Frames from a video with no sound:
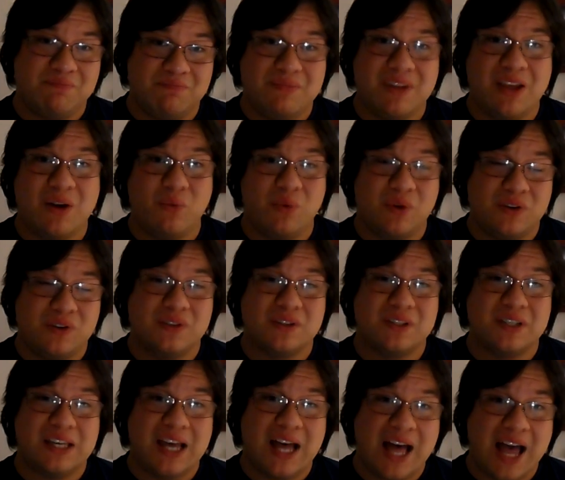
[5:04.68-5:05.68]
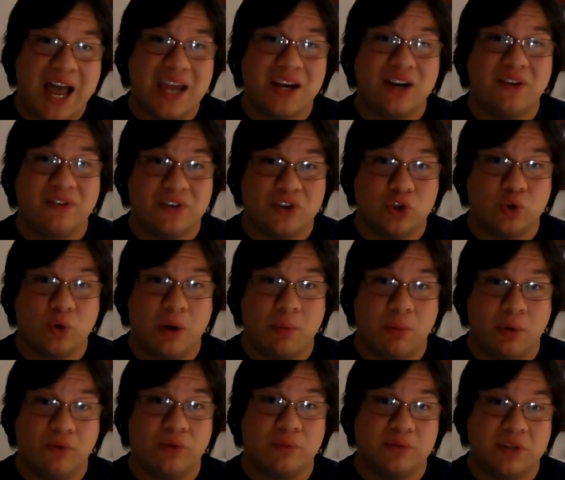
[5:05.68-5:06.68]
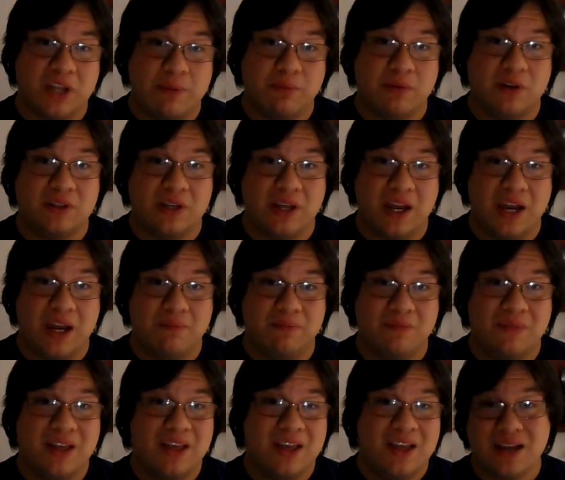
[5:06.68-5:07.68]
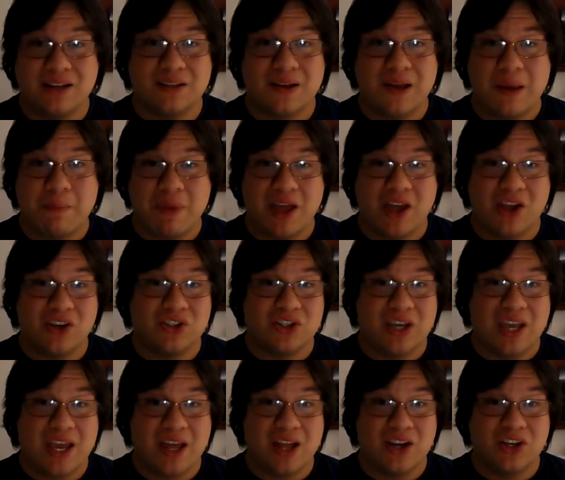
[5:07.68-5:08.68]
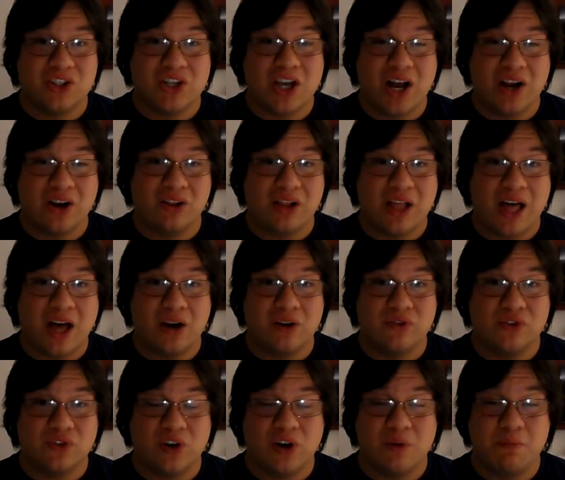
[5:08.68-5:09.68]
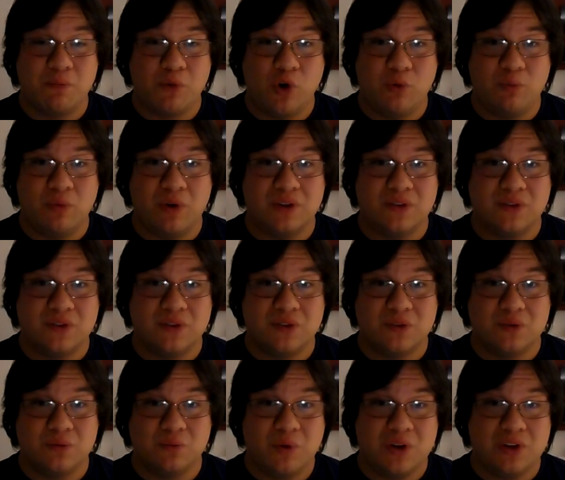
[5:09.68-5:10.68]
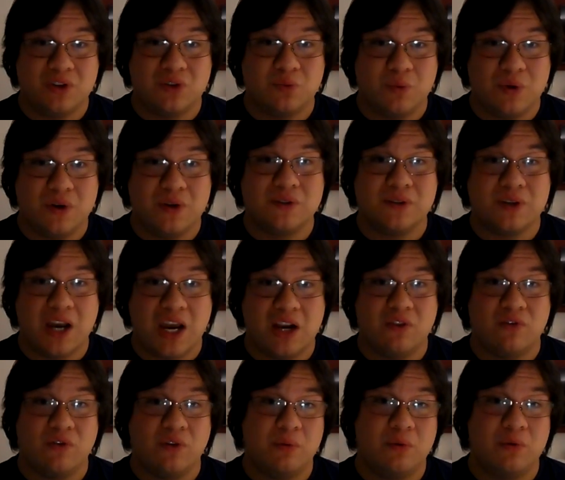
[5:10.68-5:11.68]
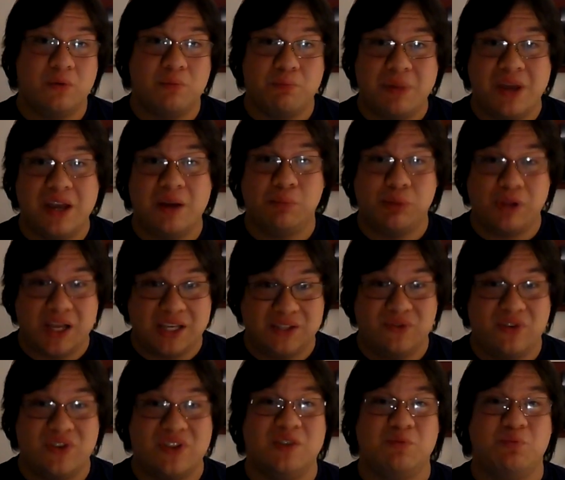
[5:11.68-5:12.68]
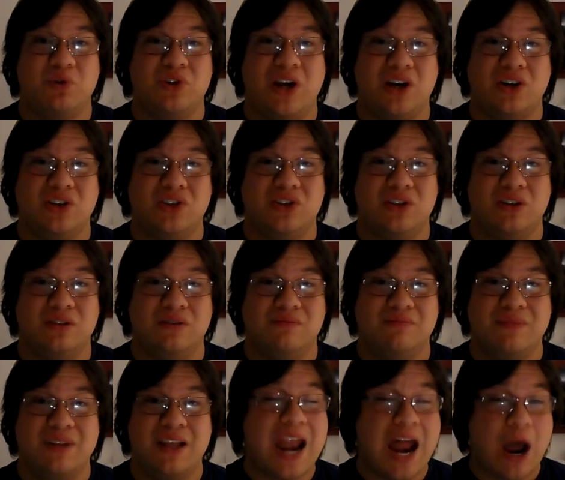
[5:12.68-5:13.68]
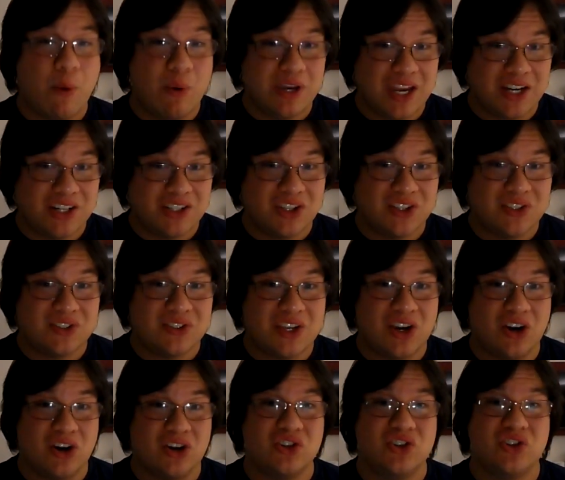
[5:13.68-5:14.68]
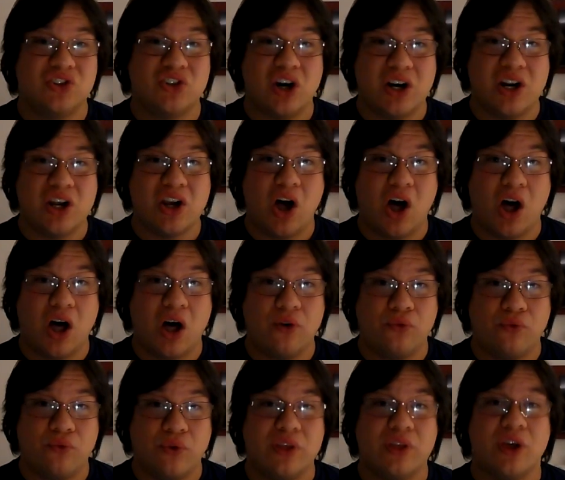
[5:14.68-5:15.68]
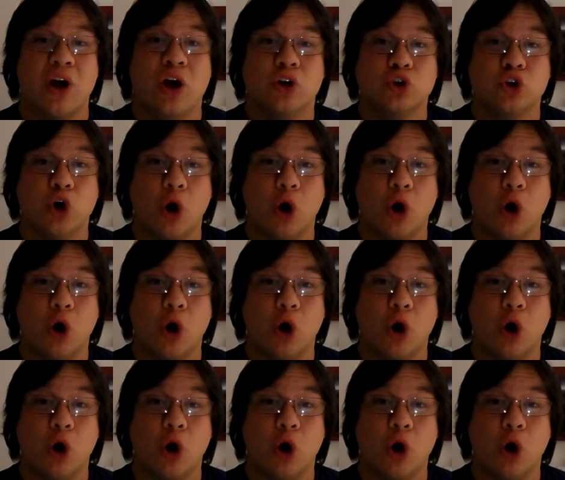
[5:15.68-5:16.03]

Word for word: and it was kind of enjoyable from time to time. And I managed to get a chuckle out of certain moments, which was kind of a big plus for this production. And now we get to the singers, starting off with